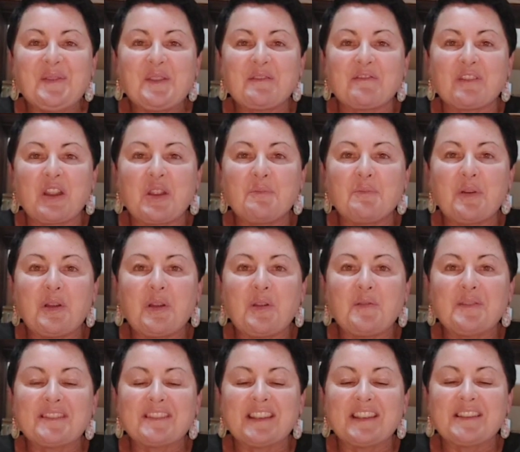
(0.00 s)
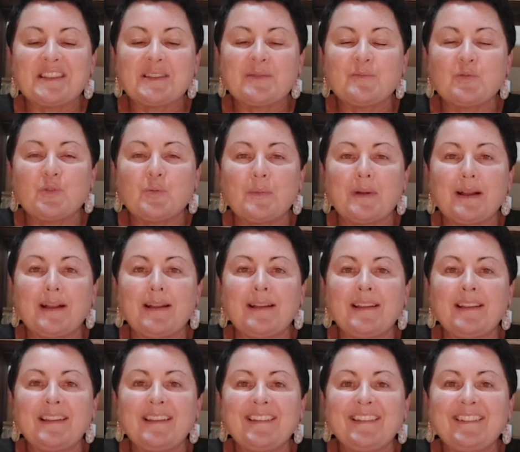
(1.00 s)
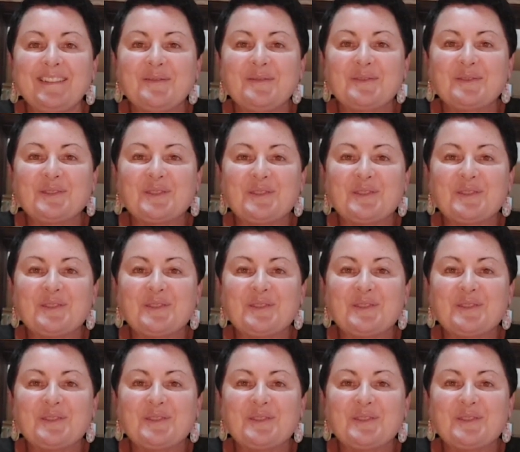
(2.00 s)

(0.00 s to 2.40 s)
the Rainbow Scentsy Warmer will